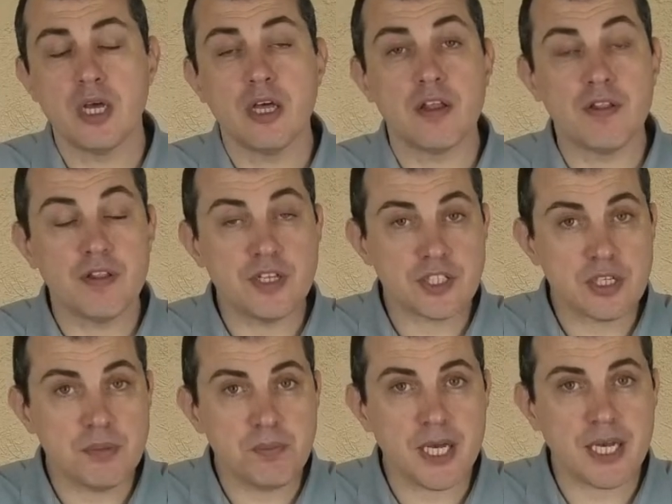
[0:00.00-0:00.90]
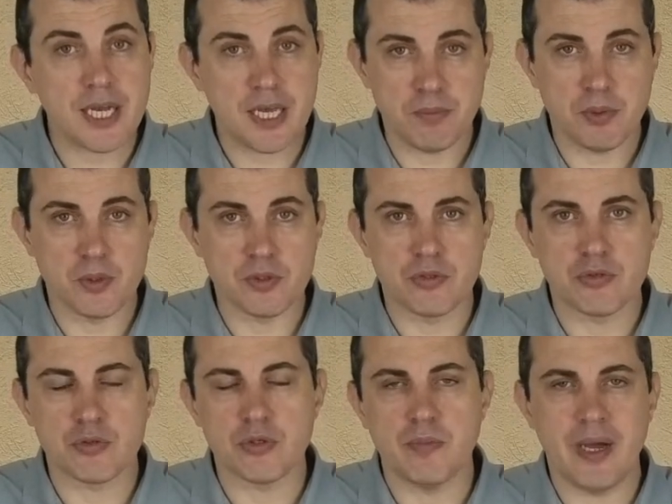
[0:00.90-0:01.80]
This can be enabled
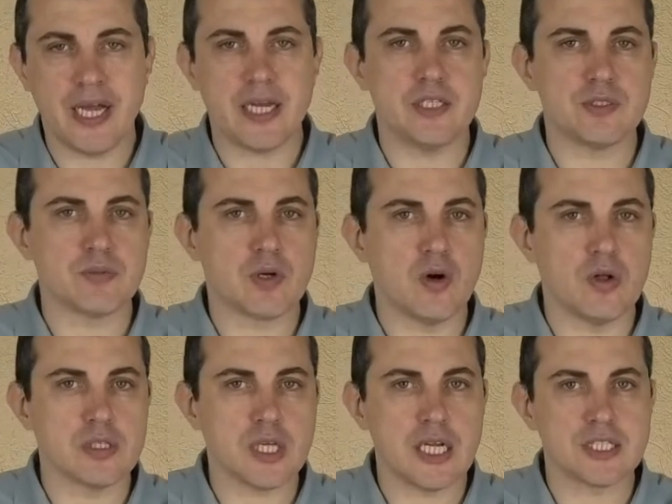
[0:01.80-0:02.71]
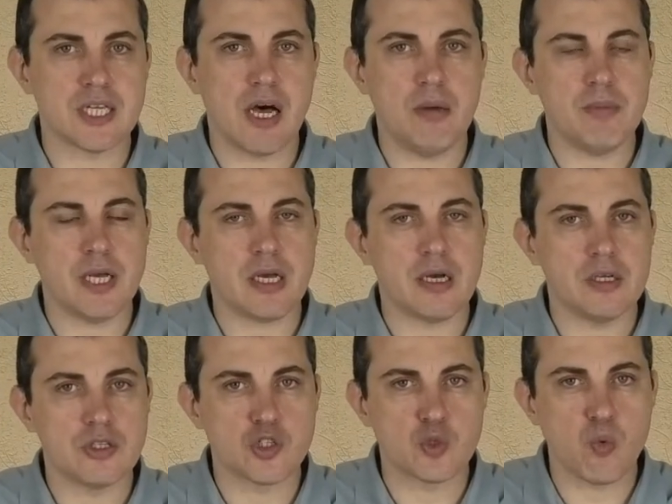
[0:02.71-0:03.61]
through a mechanism called atomic
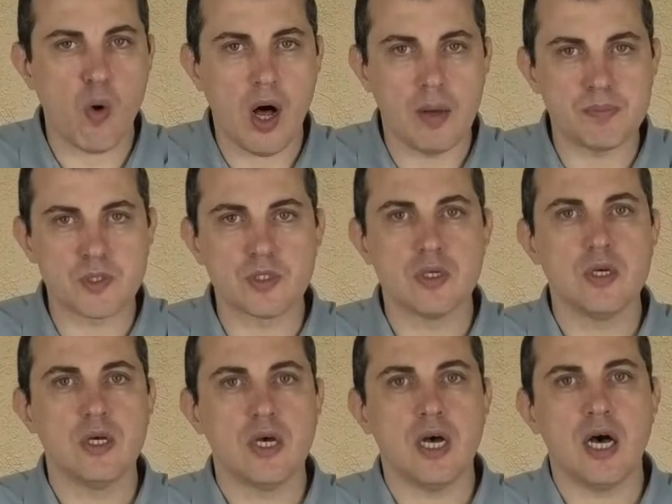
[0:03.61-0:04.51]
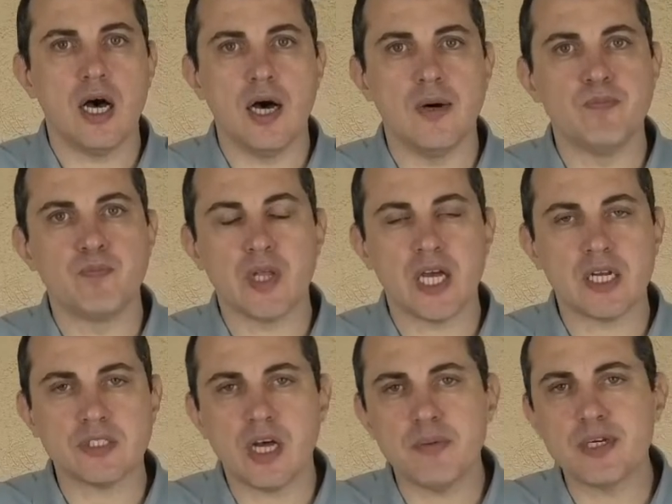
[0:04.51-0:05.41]
swaps. And
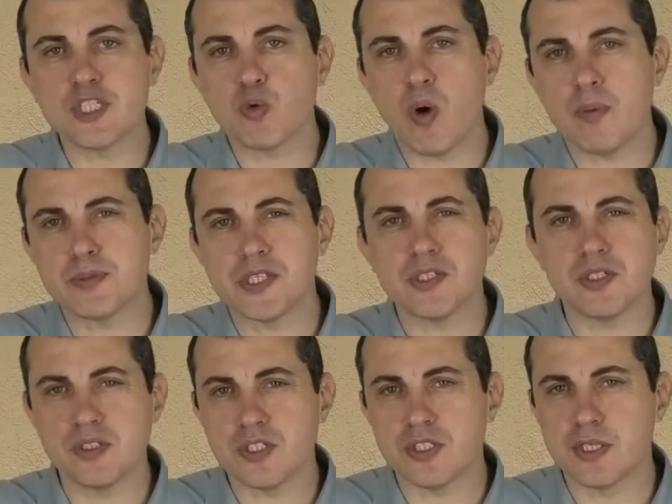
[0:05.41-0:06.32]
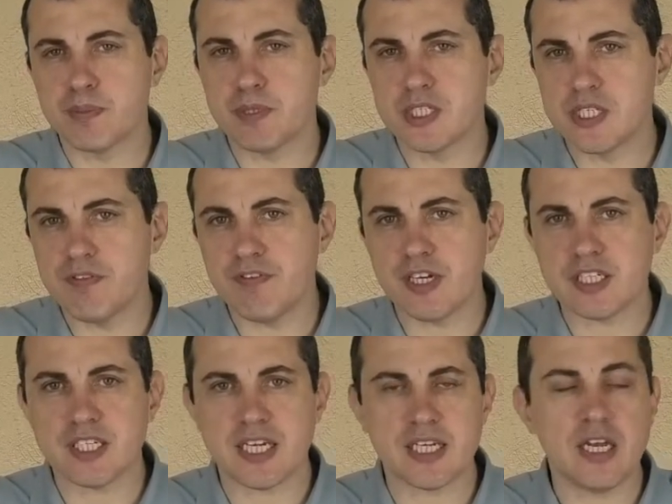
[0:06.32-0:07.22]
atomic swaps isn't a specific
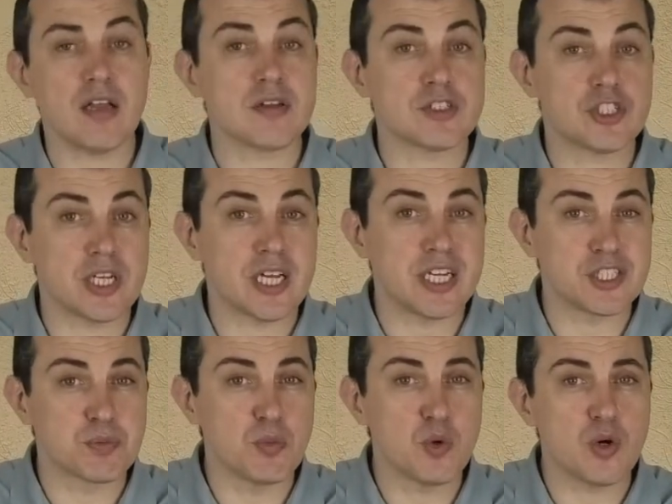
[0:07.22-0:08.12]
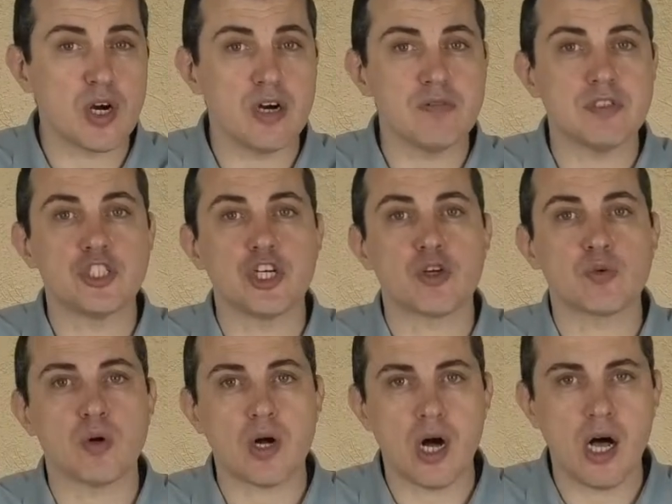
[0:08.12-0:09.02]
technology, it's more of a
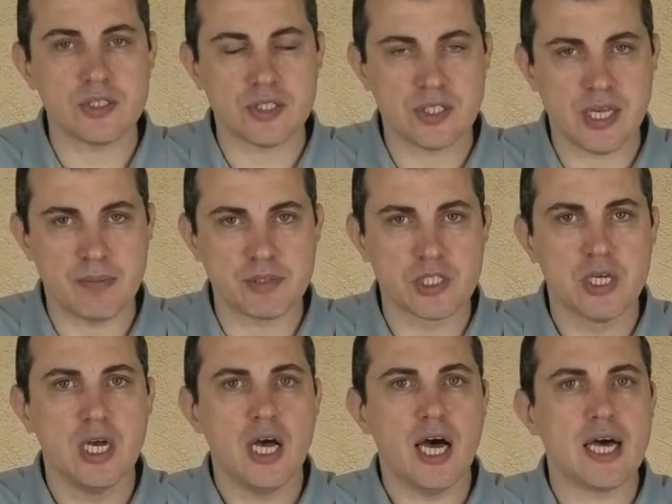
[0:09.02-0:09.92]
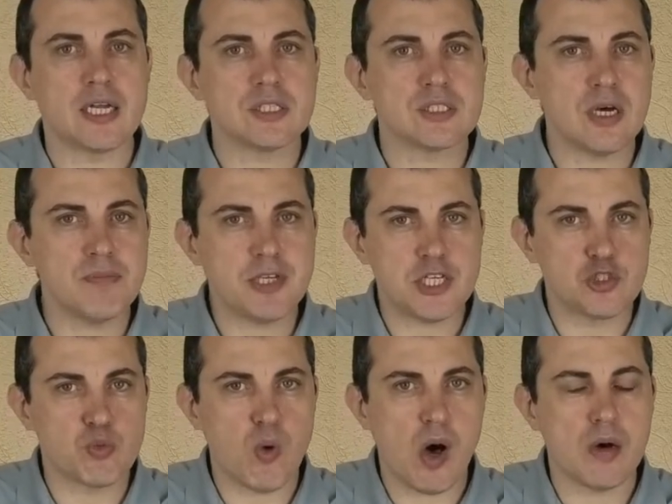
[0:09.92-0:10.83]
general concept. An atomic
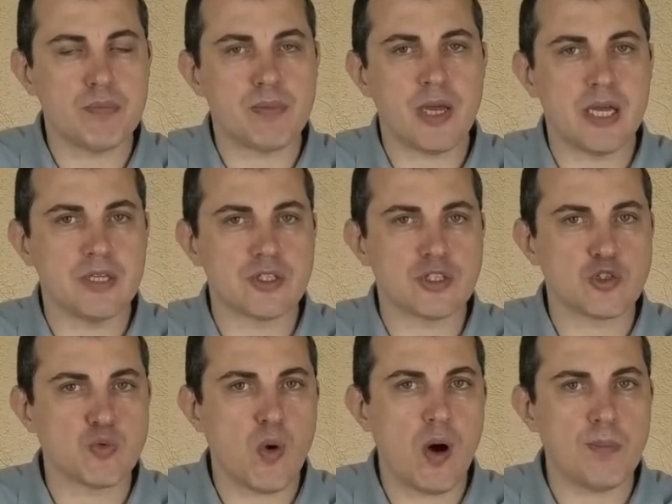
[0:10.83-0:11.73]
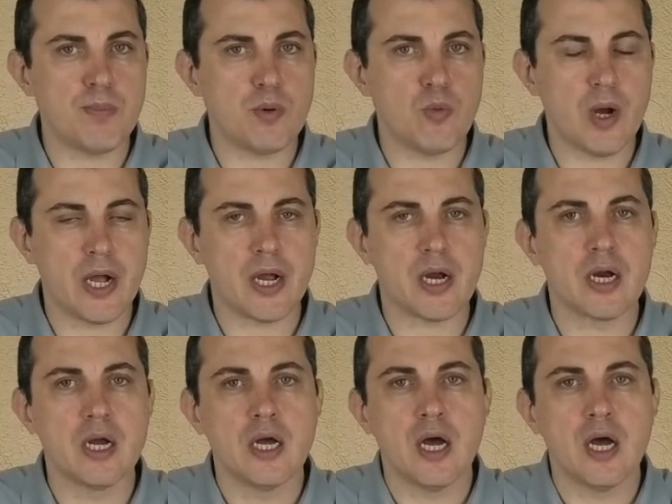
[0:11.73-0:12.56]
swap is a swap where